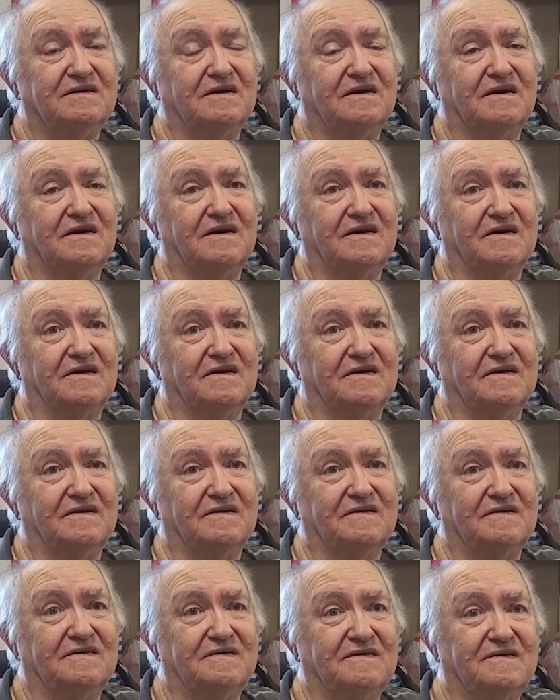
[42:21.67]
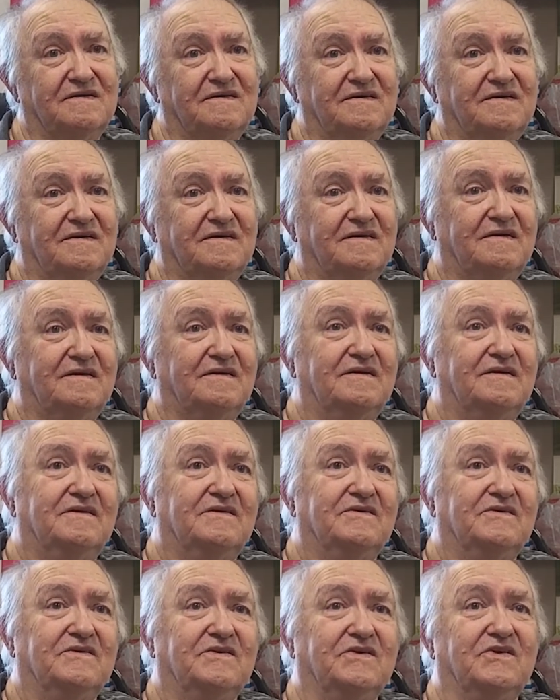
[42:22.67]
Uh,
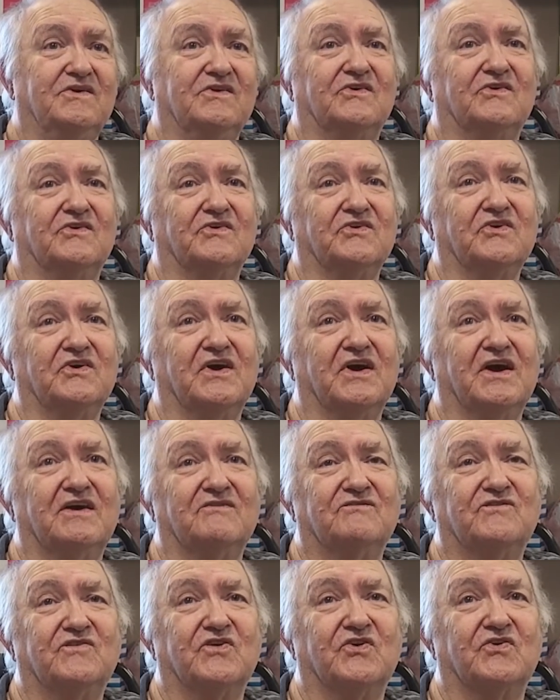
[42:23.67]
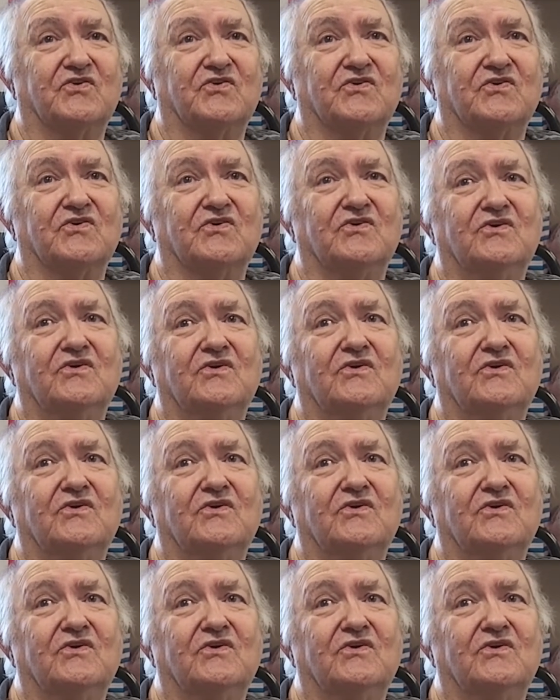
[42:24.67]
you know, you have your